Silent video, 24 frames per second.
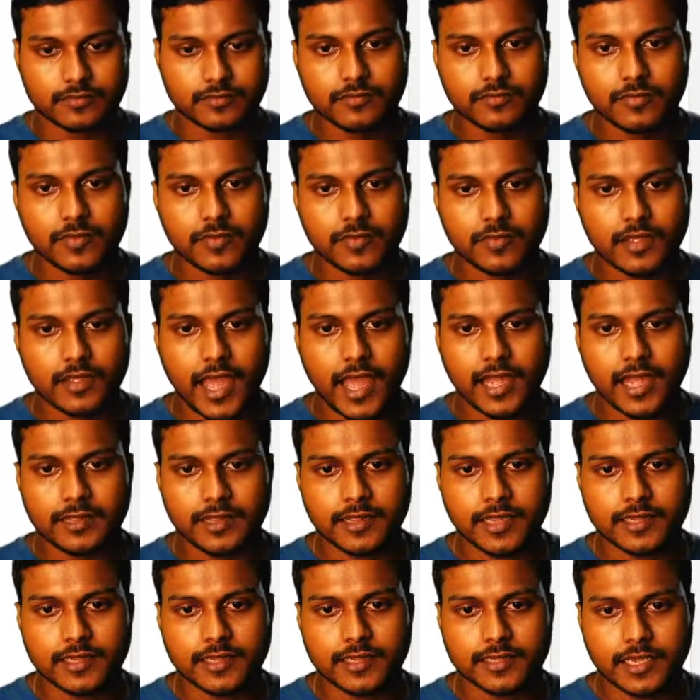And let's
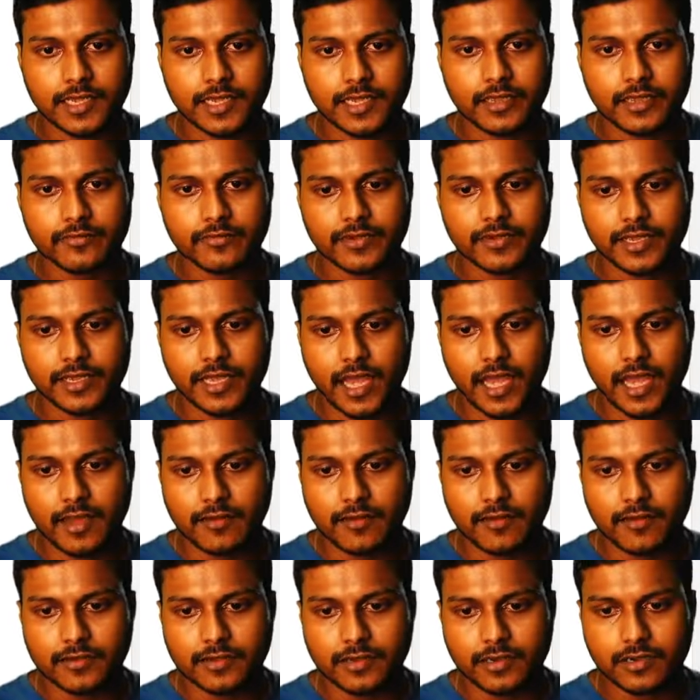say we have
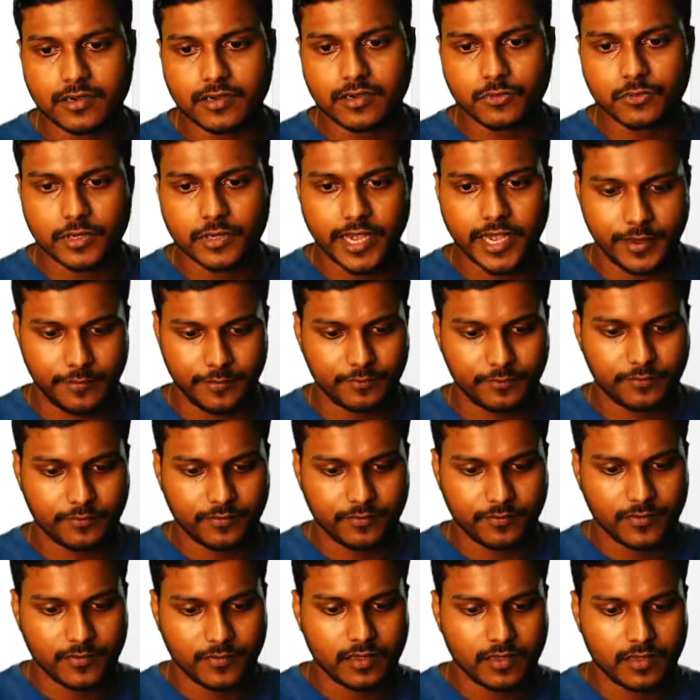here UK,
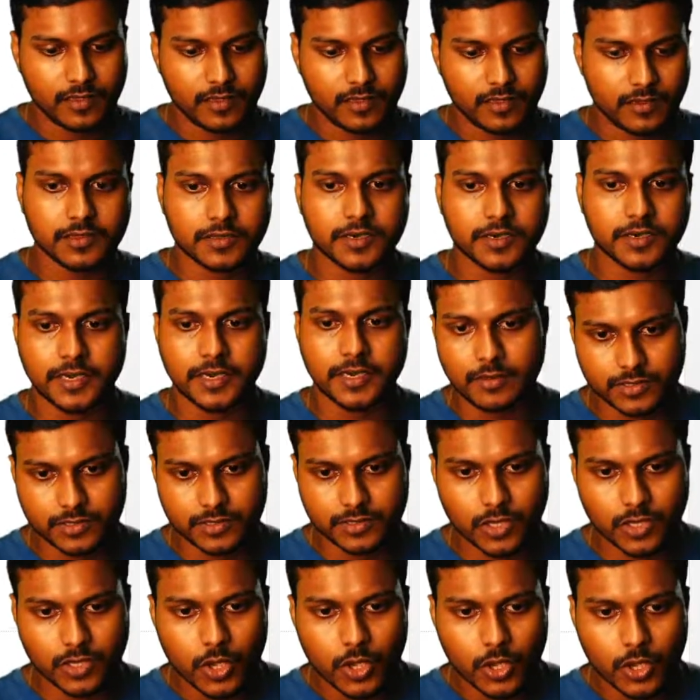another database.
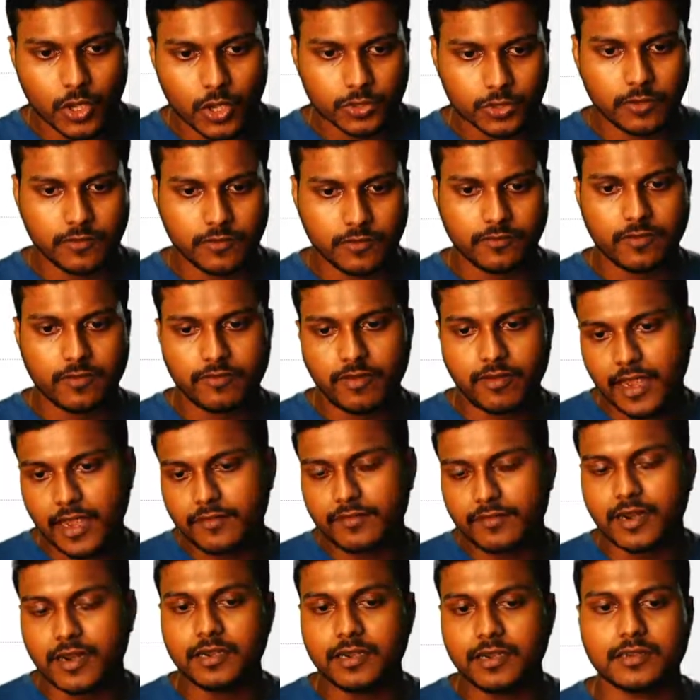So for 5
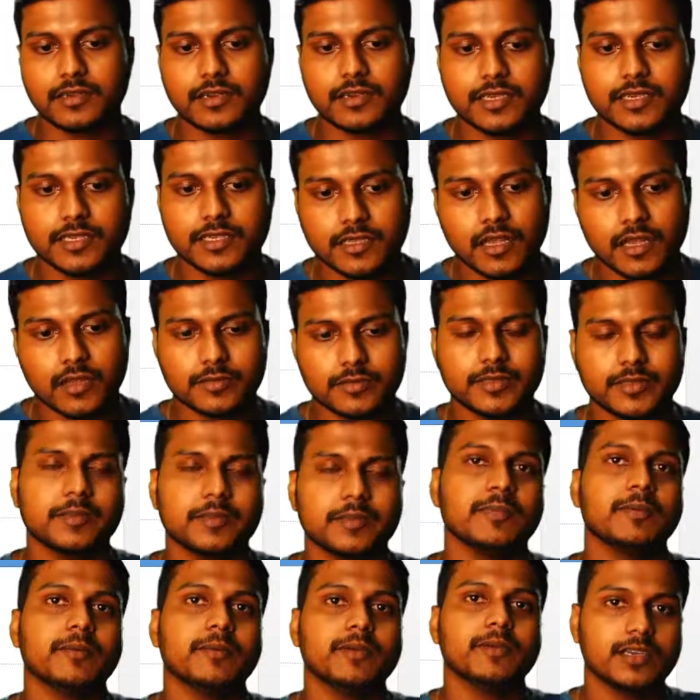countries,
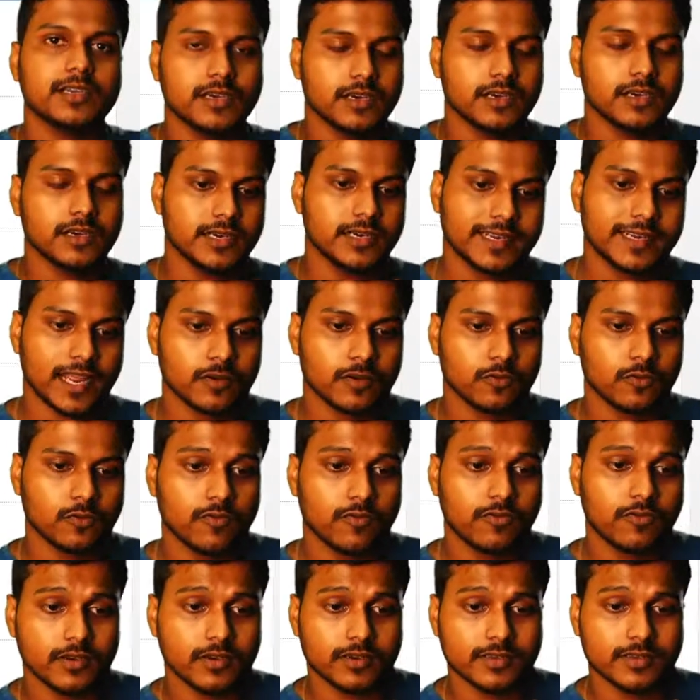maybe it can go
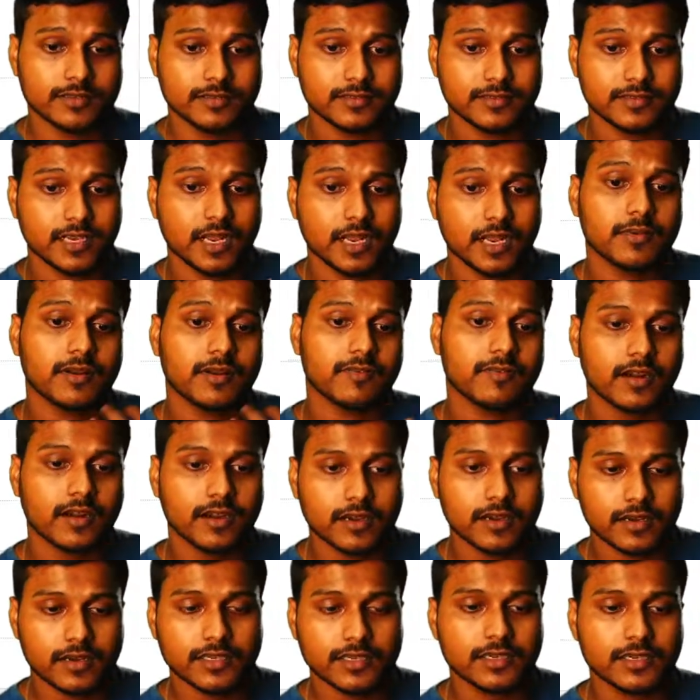for the number of countries,
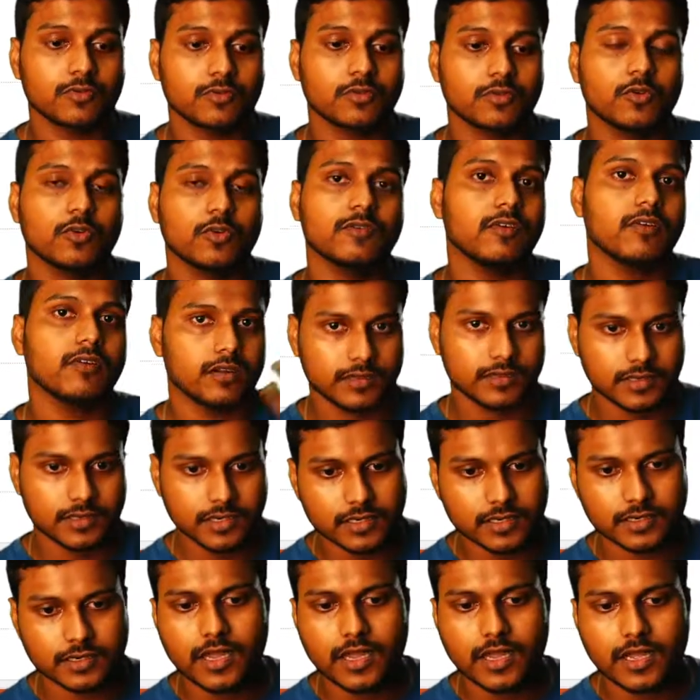it would go for the
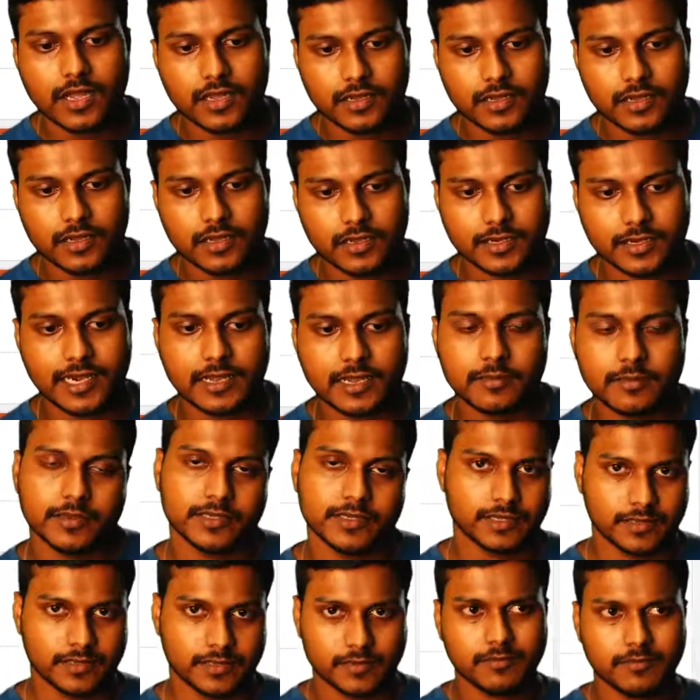databases.
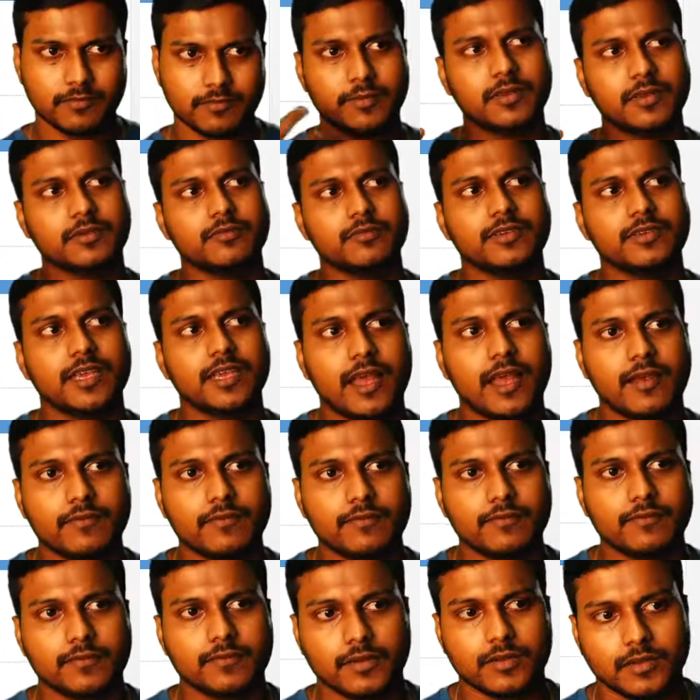Maybe we have
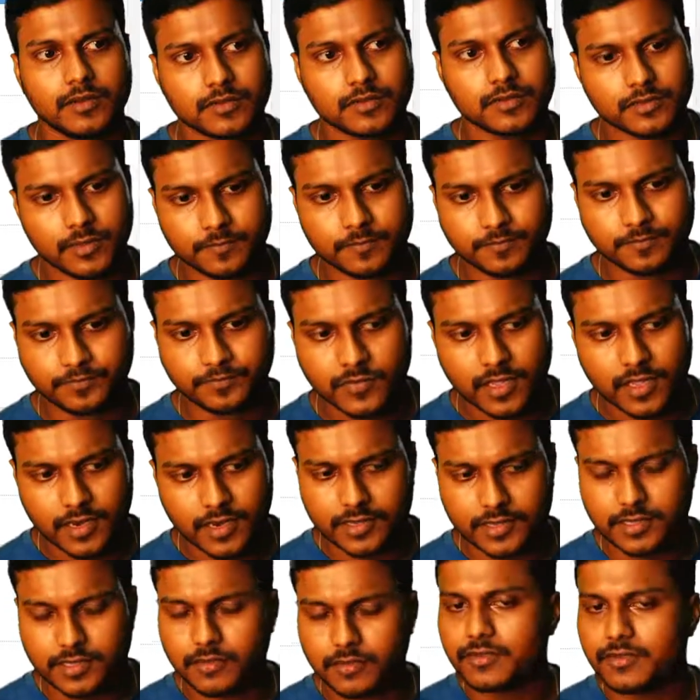some, let's say we
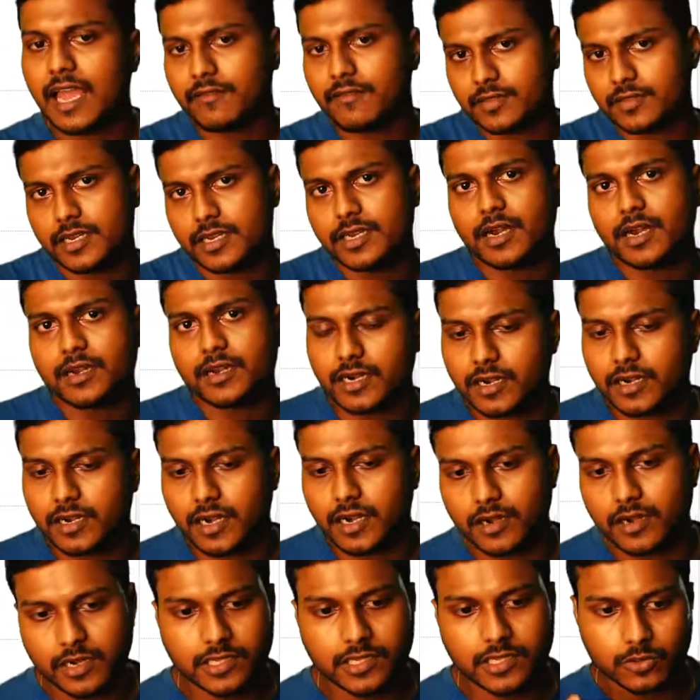have 300 countries,
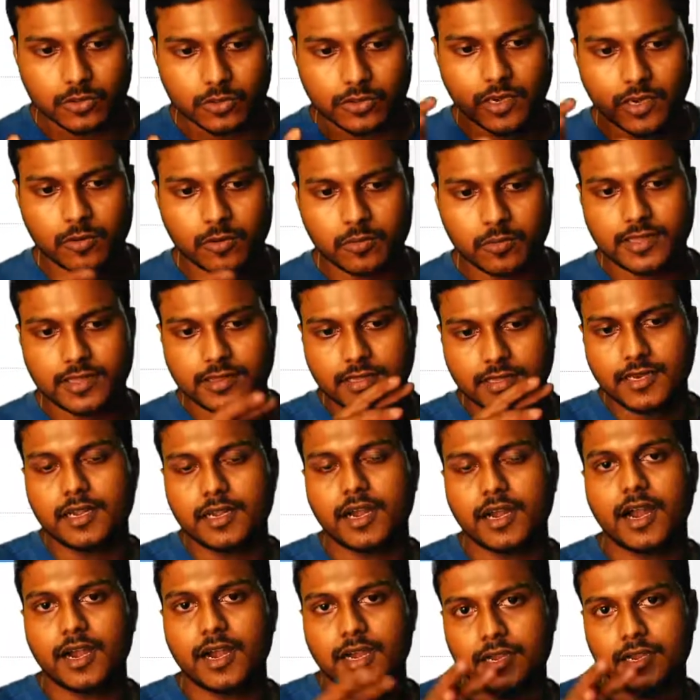so there will be
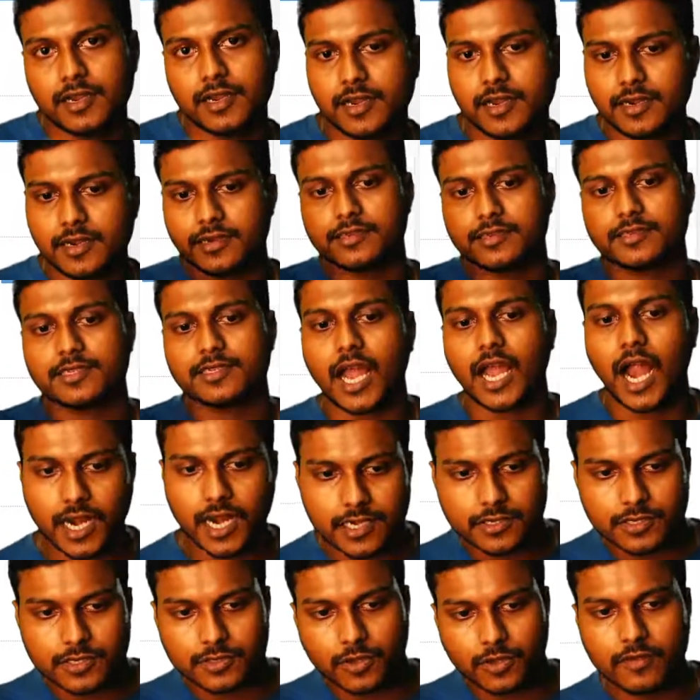300 shards
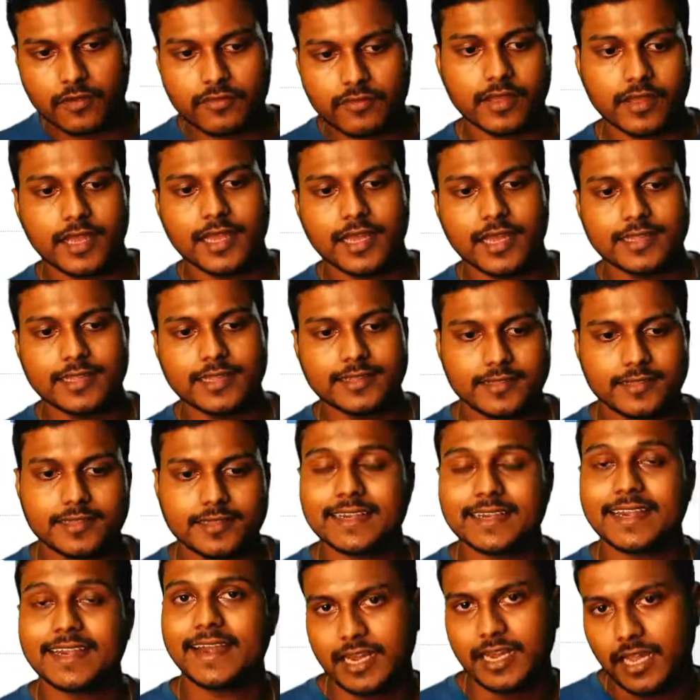of this
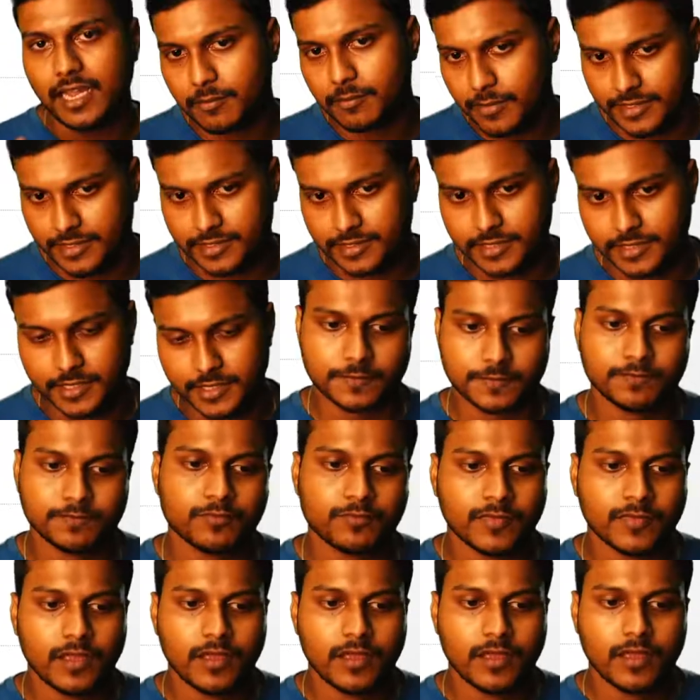databases.
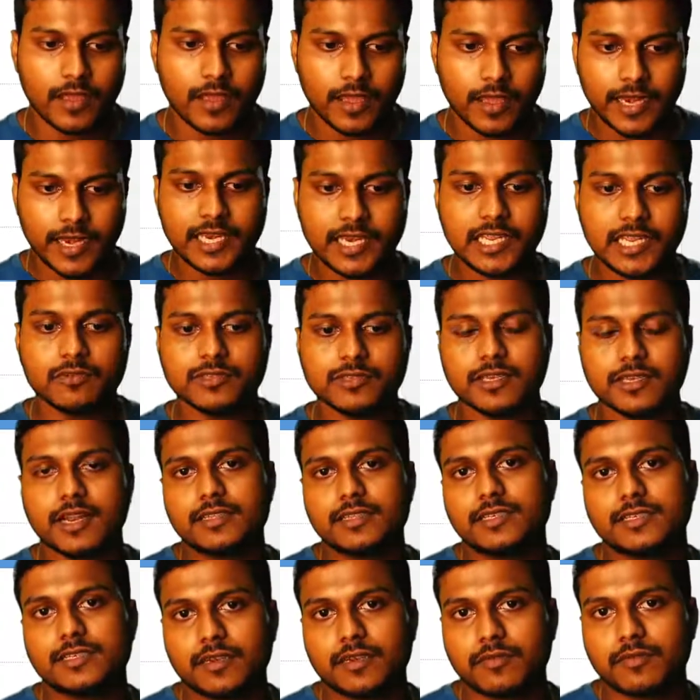Any user
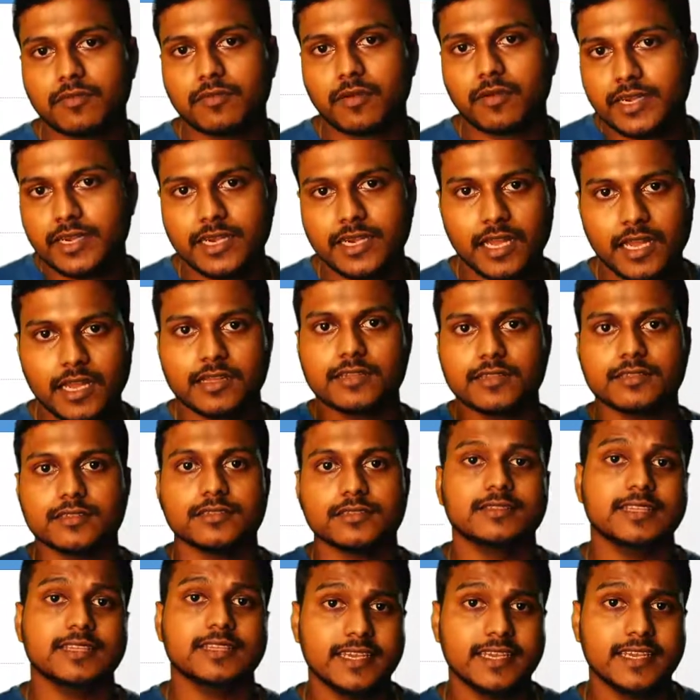registered from India,
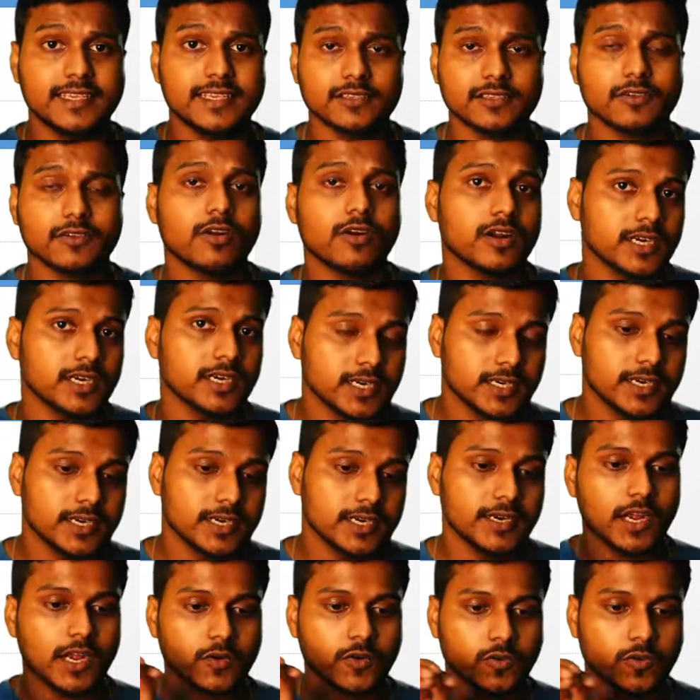his or her data
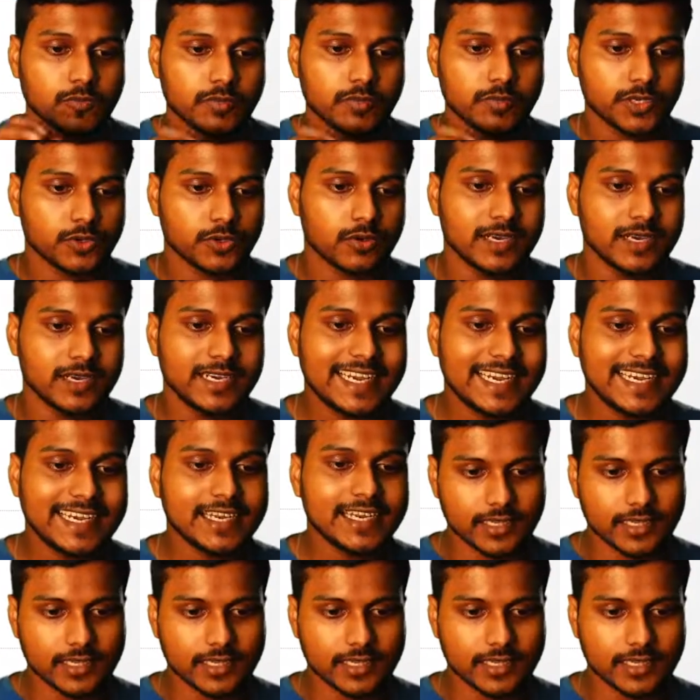would be stored in India. This